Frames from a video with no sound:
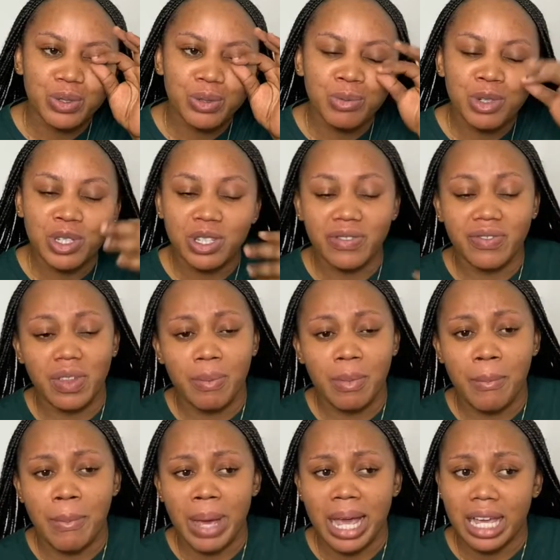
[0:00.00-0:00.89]
Most of them are
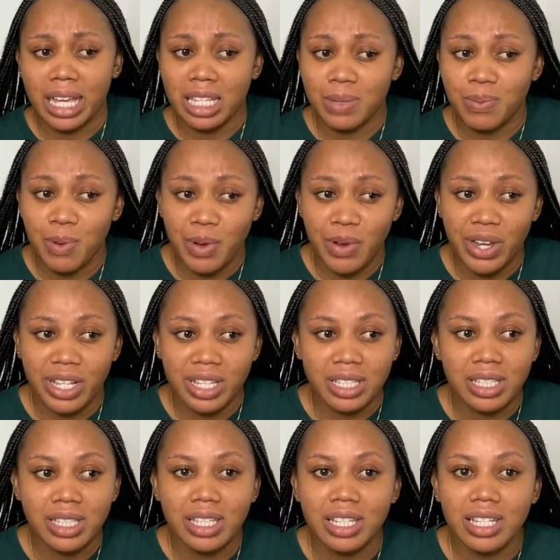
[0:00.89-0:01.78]
my
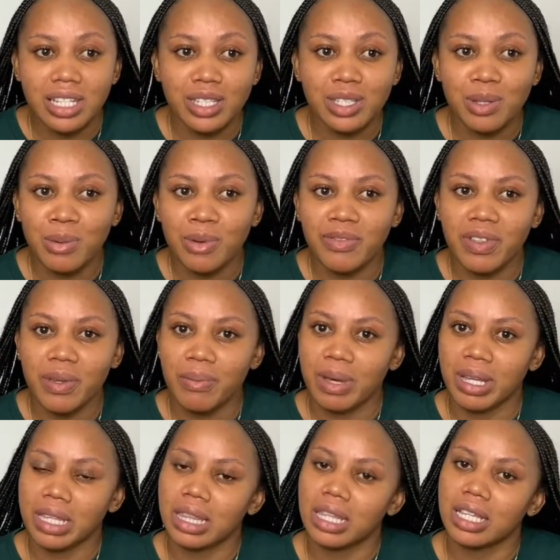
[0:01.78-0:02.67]
experiences, some of them
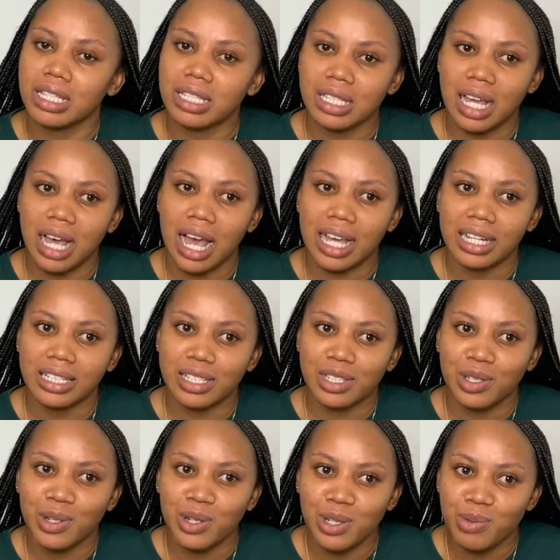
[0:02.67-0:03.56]
are things that I
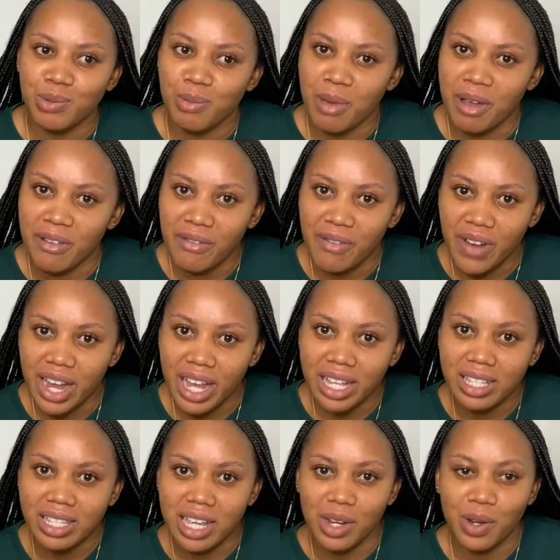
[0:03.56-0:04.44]
discuss with my
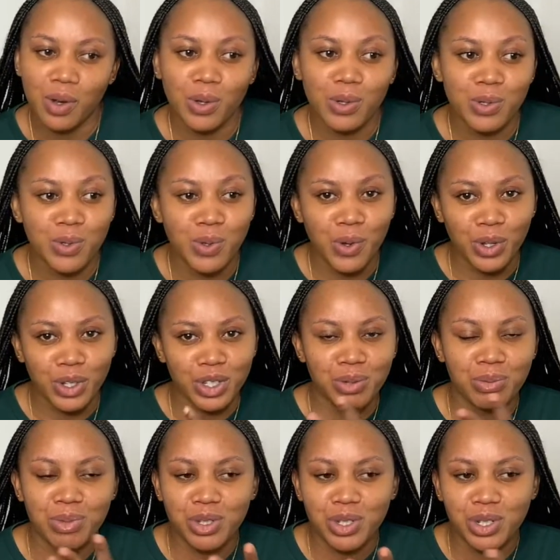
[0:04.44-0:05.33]
friends, and also
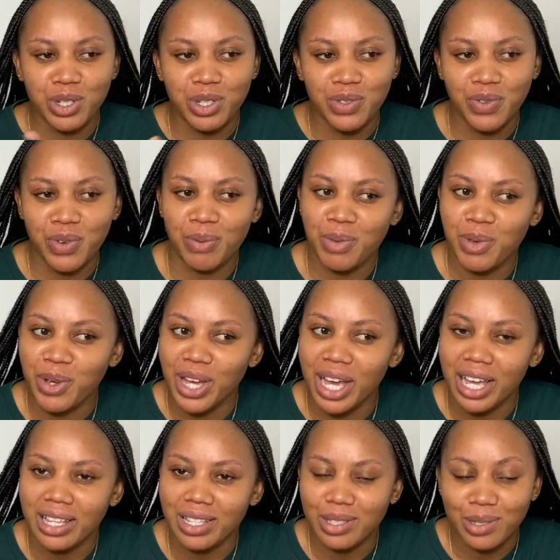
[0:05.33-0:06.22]
contributions from you
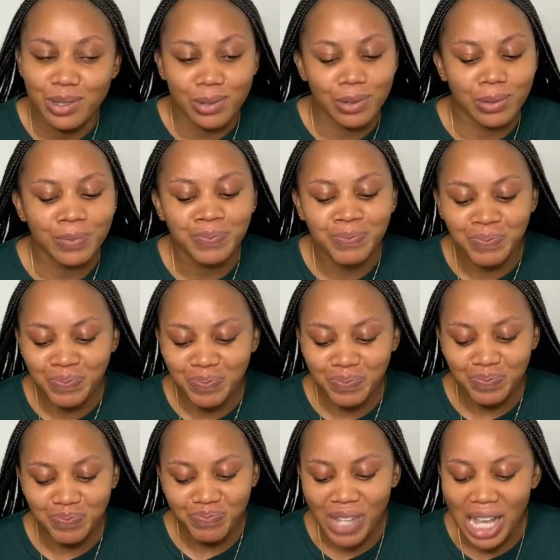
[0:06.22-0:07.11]
guys. So
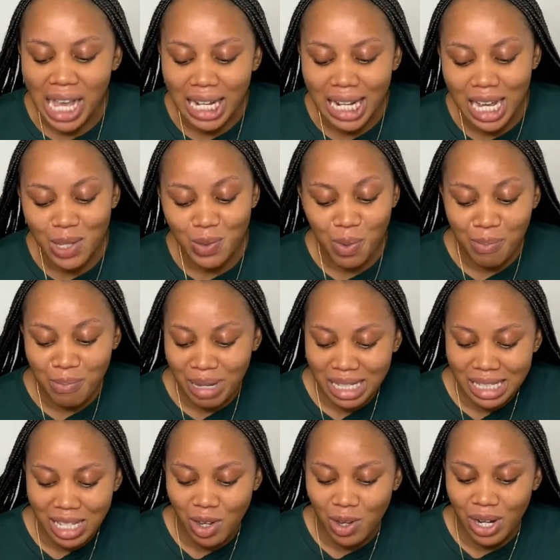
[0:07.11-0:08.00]
that's what
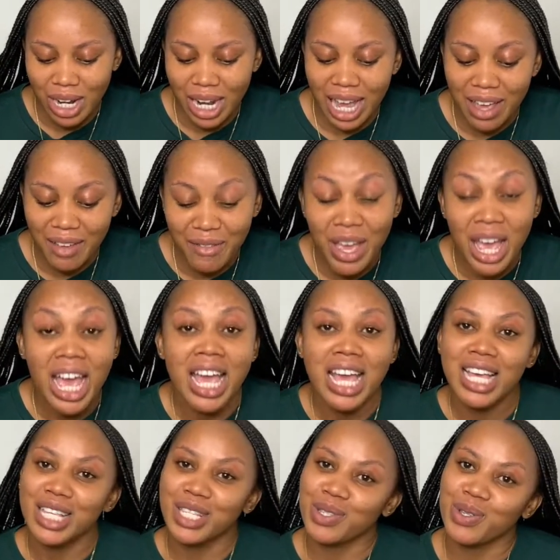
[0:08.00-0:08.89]
Banter on Life
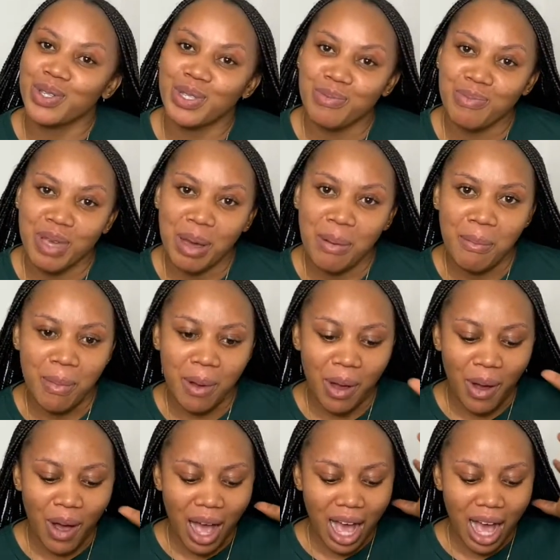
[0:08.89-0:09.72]
is going to be about.